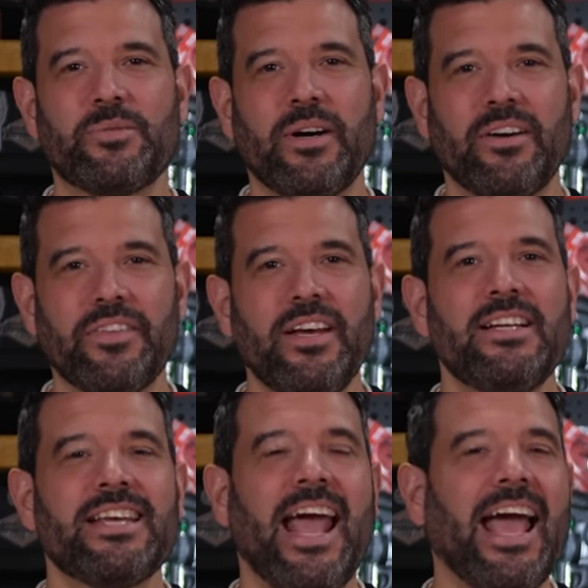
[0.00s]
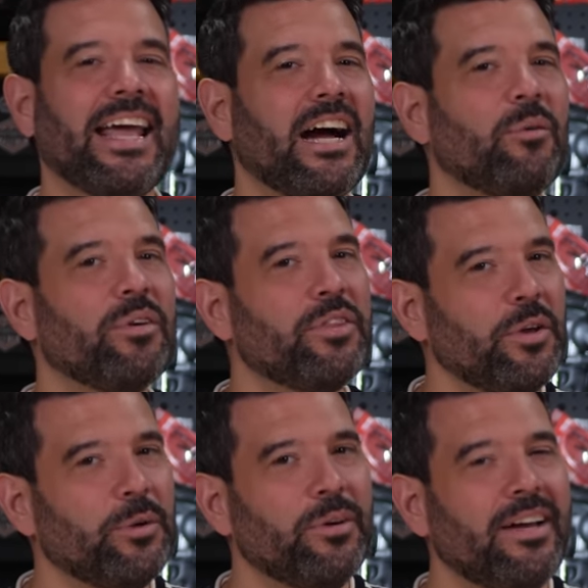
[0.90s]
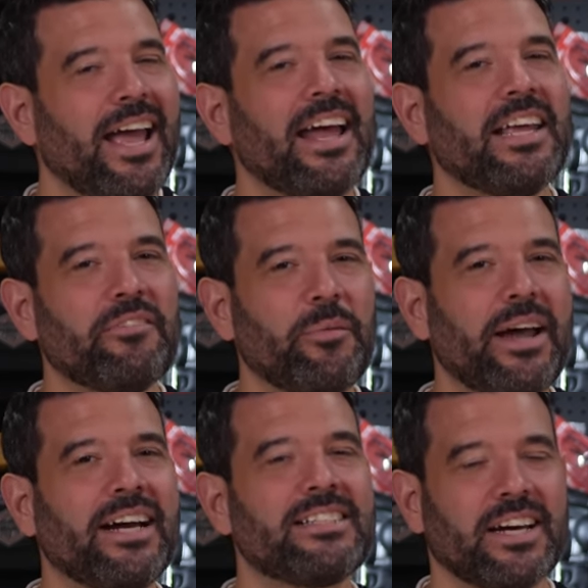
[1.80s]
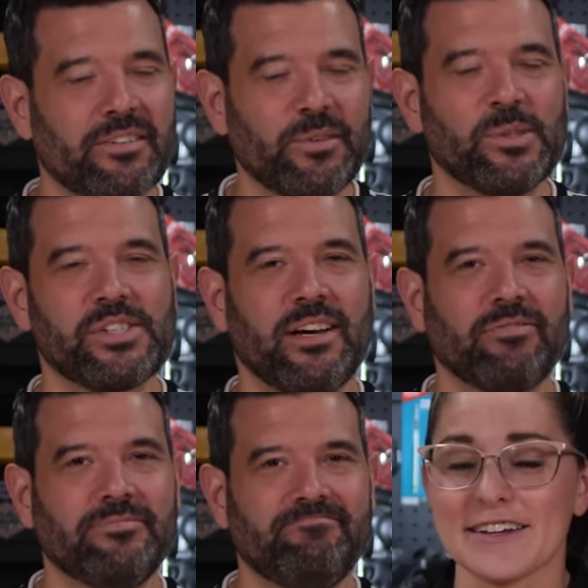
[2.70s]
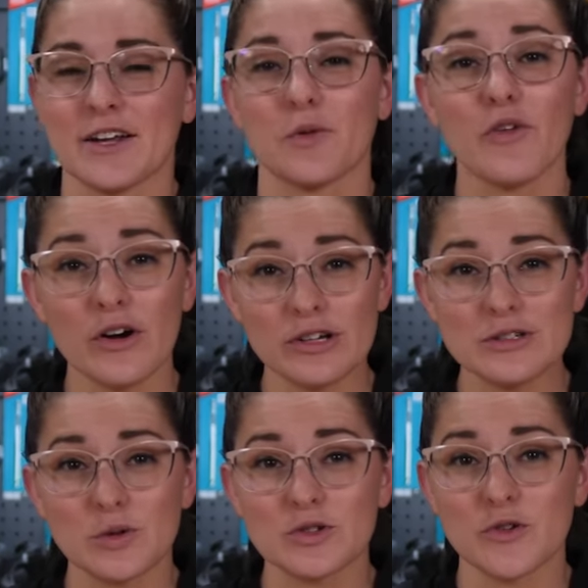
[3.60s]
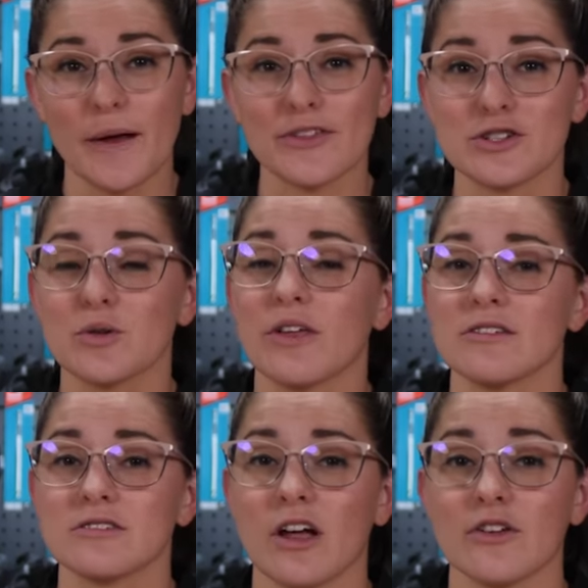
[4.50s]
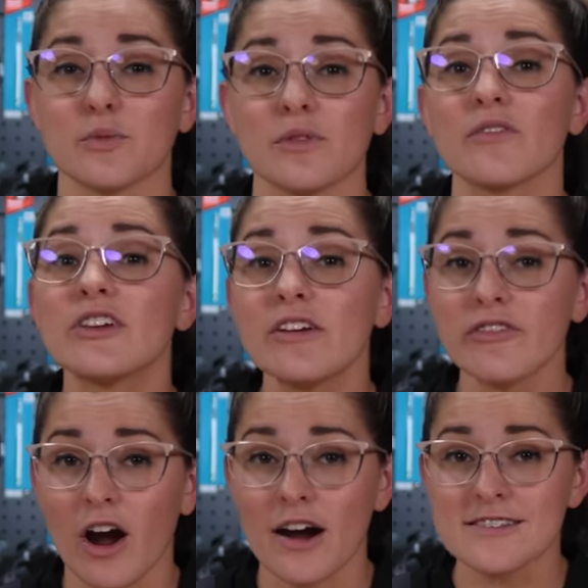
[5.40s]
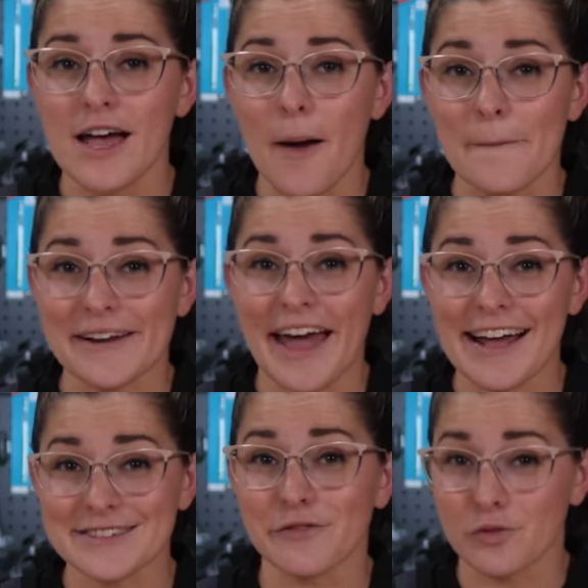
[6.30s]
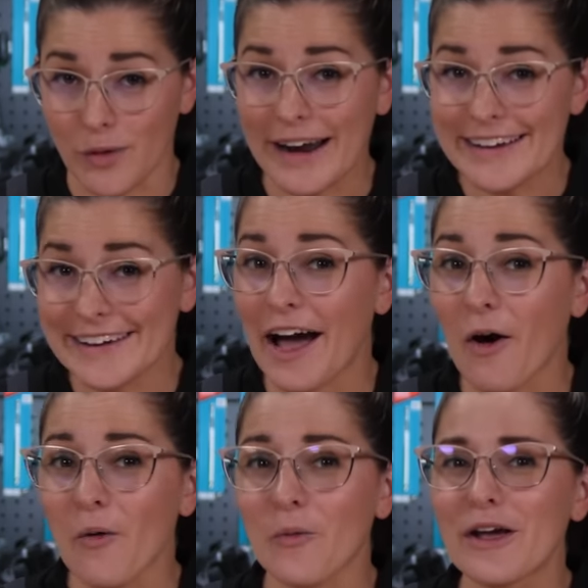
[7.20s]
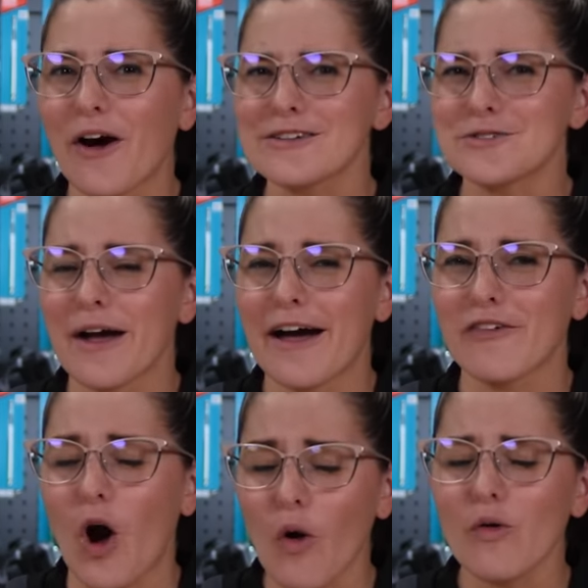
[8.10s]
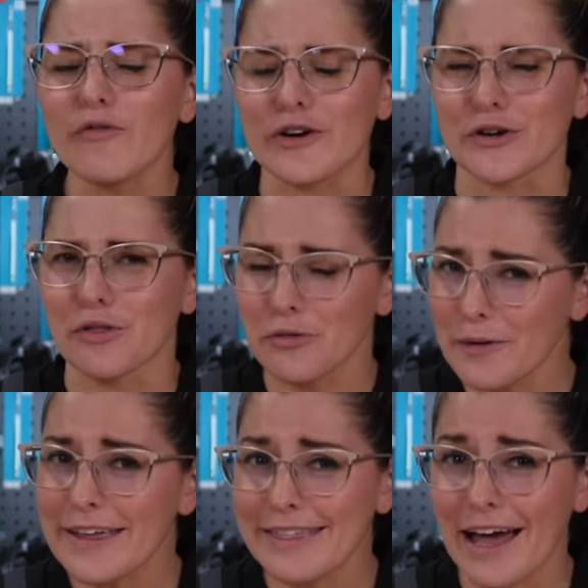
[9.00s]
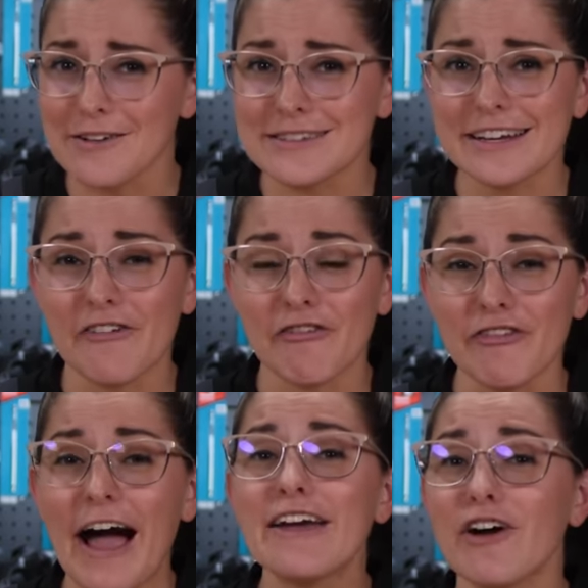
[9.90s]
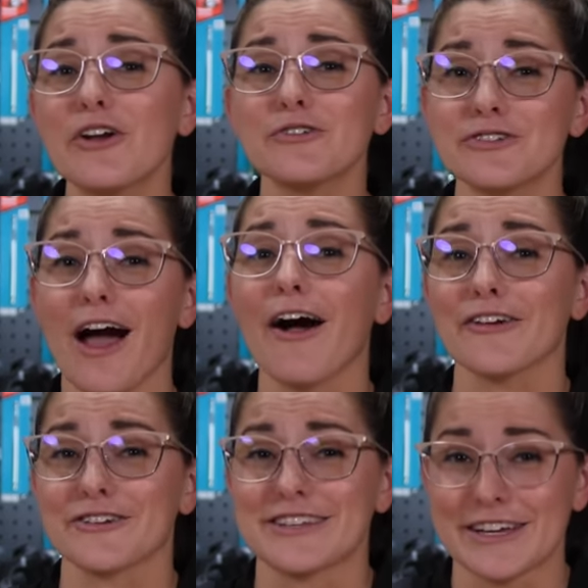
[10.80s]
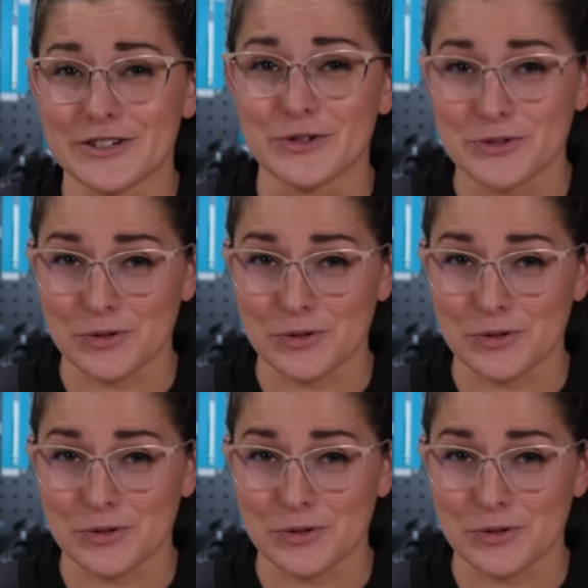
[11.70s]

12th to hang out with you and give away a ton of cool stuff. Now, we've already told you about the $2,000 worth of gift cards, but as of right now, we also have over $3,500 in new